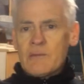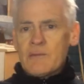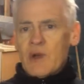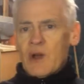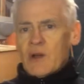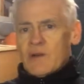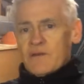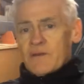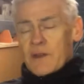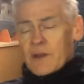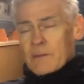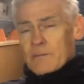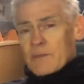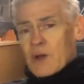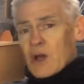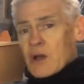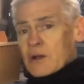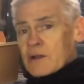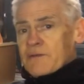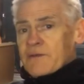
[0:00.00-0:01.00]

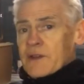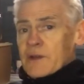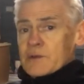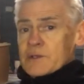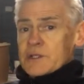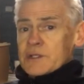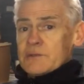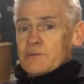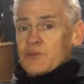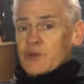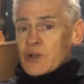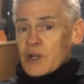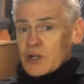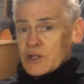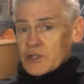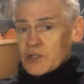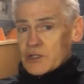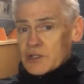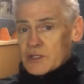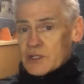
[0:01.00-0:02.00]
Mark Felton
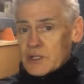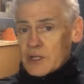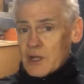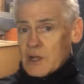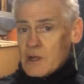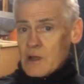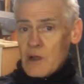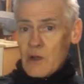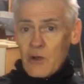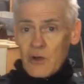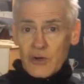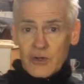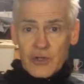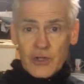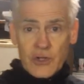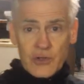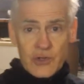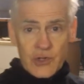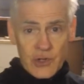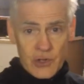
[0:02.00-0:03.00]
Productions on
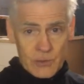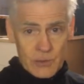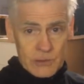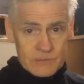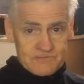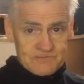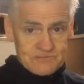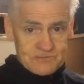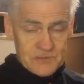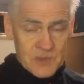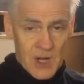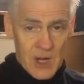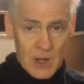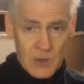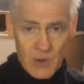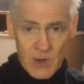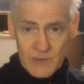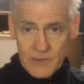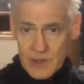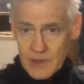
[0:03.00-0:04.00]
YouTube.
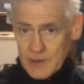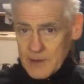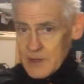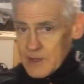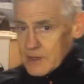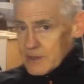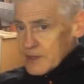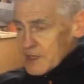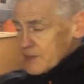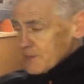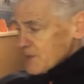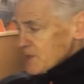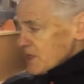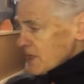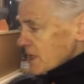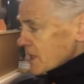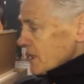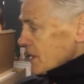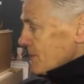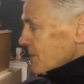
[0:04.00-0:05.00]
However, this
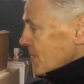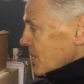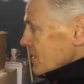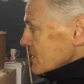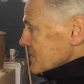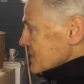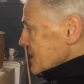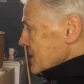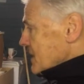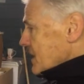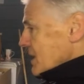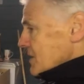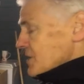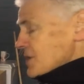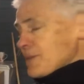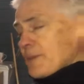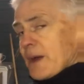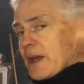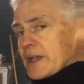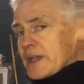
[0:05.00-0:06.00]
particular boat didn't
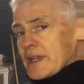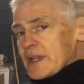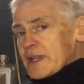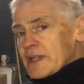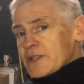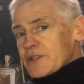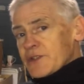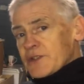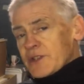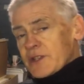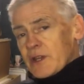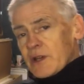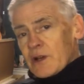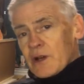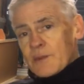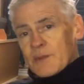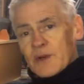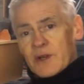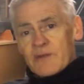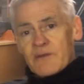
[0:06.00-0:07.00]
actually make it into the harbour.